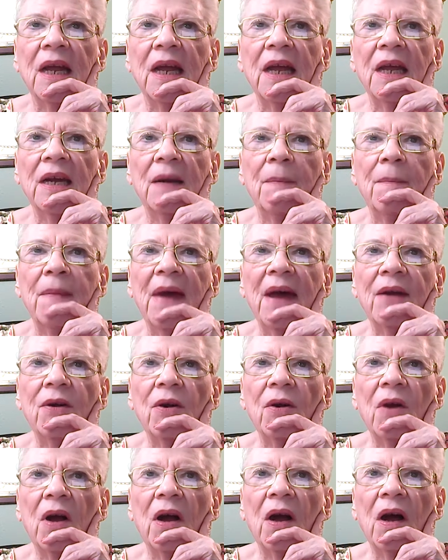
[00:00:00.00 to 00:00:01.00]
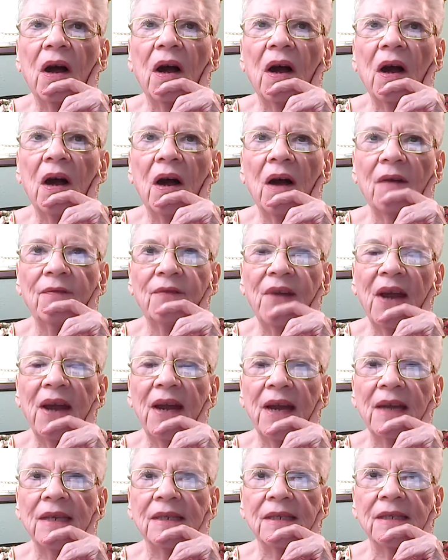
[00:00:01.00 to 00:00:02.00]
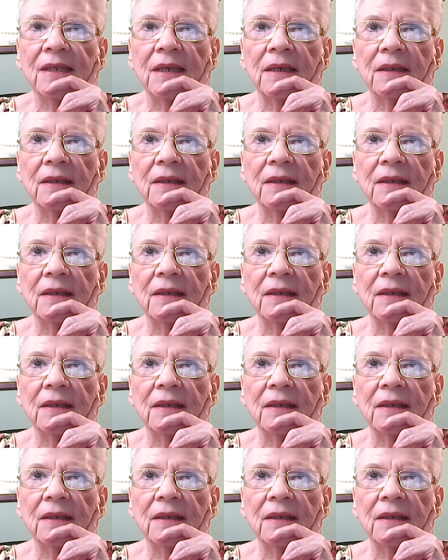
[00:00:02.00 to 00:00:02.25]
in a matter of days.